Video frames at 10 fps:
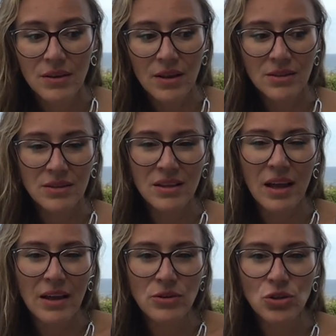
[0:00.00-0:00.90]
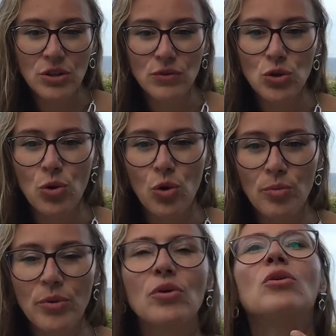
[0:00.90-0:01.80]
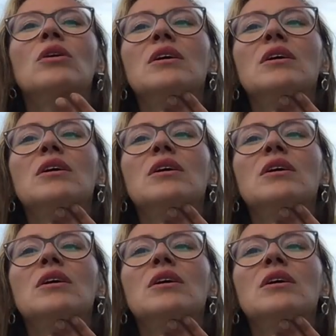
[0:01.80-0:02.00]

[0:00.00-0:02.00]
That's the energy of Scorpio.